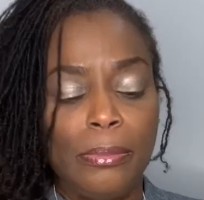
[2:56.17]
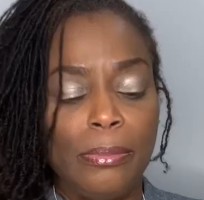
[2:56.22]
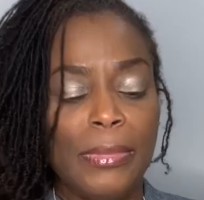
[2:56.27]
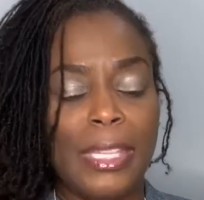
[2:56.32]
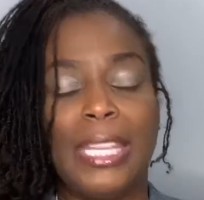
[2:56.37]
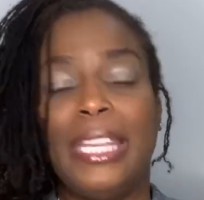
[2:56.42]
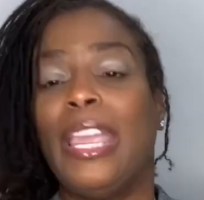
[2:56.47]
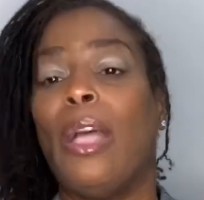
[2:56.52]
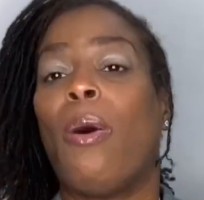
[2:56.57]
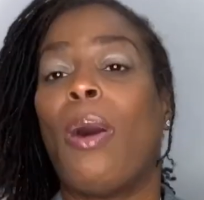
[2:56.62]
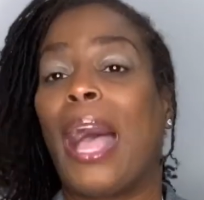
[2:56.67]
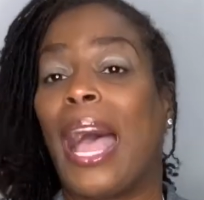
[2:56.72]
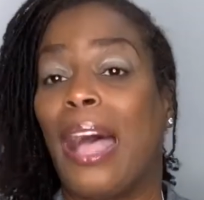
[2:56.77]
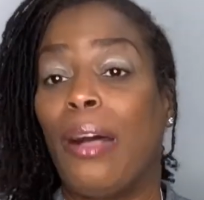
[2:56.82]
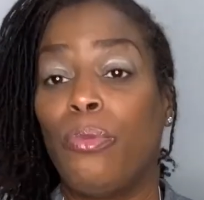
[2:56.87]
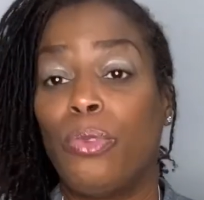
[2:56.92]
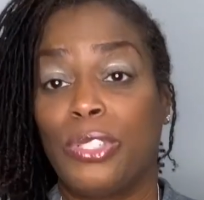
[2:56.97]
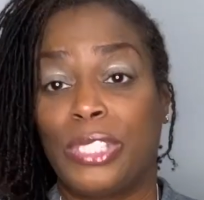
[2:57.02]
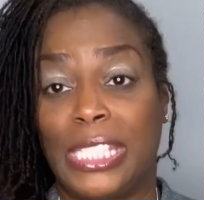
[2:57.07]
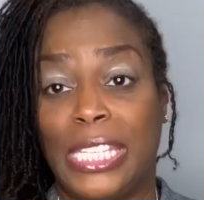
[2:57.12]
Now, I
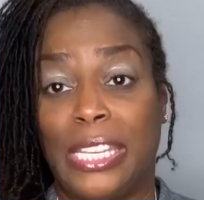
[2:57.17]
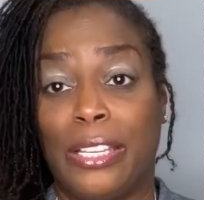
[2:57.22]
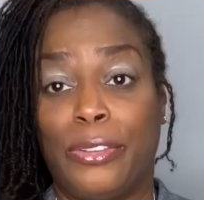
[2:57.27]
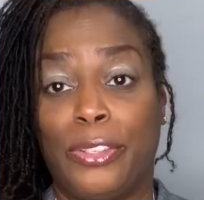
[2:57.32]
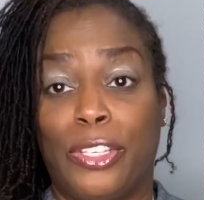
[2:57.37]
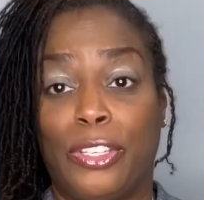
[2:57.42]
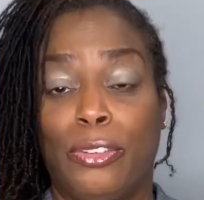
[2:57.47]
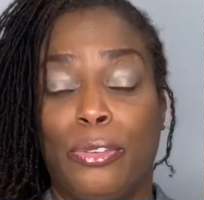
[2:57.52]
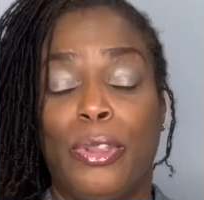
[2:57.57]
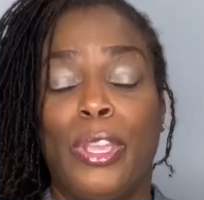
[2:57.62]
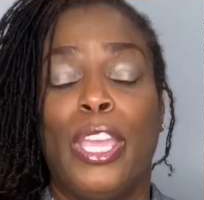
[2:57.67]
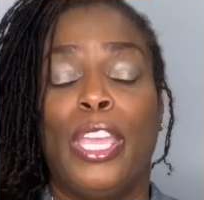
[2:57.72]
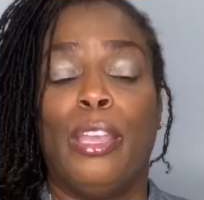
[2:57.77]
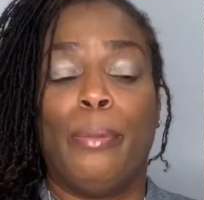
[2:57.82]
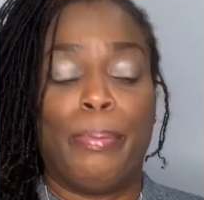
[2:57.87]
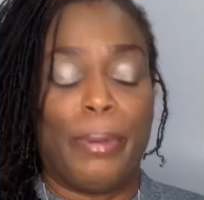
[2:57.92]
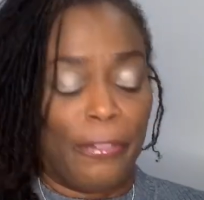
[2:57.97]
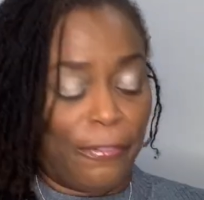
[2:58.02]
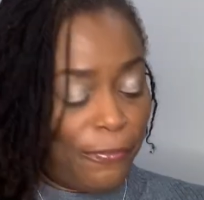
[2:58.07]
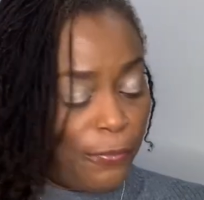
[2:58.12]
will tell you,
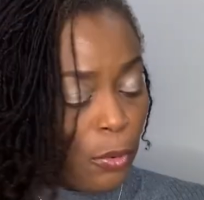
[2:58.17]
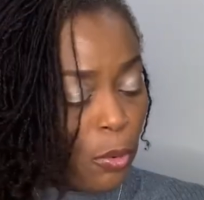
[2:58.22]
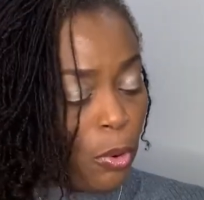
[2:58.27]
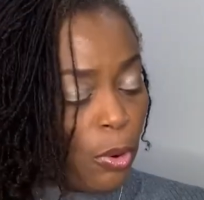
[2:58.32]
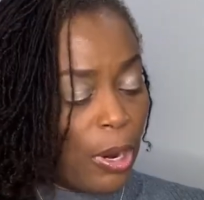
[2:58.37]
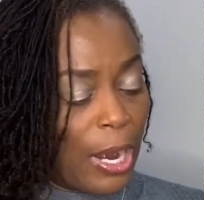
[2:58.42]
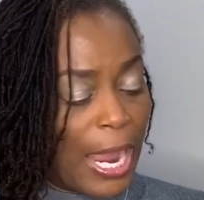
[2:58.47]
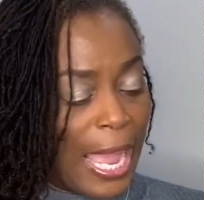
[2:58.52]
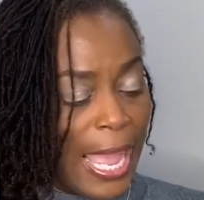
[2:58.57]
before